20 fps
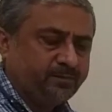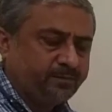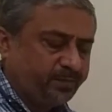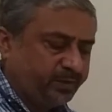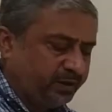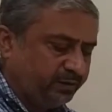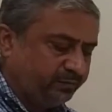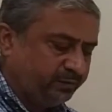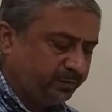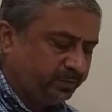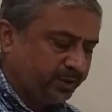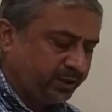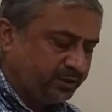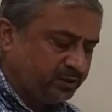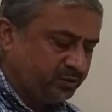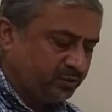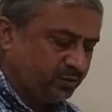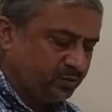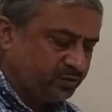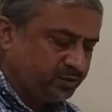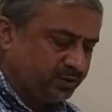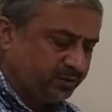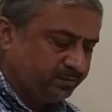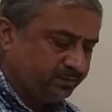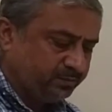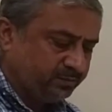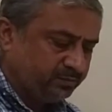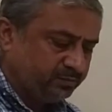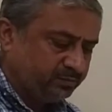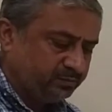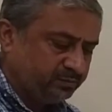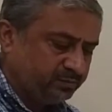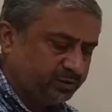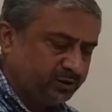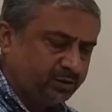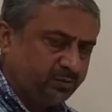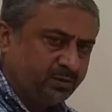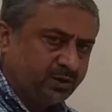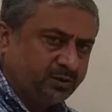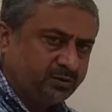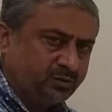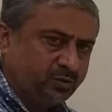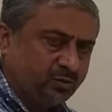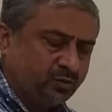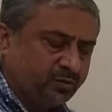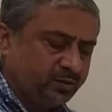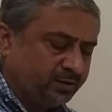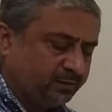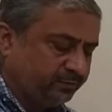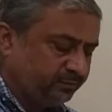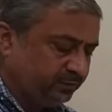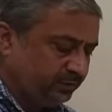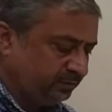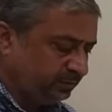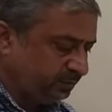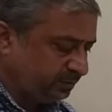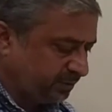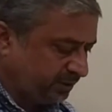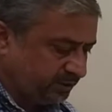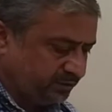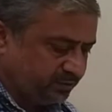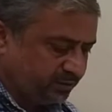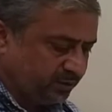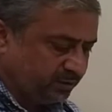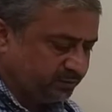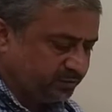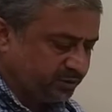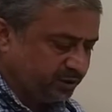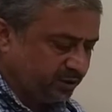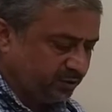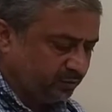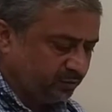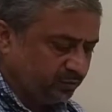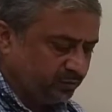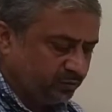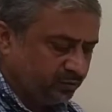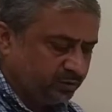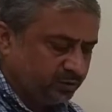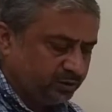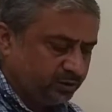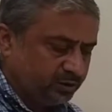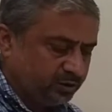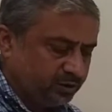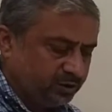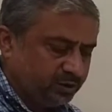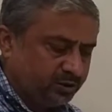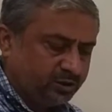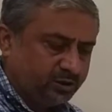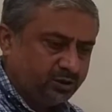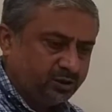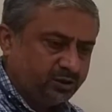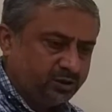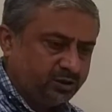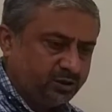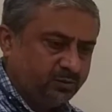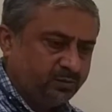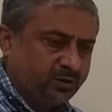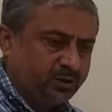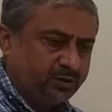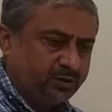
If the price goes up, demand goes up. If the price comes down, if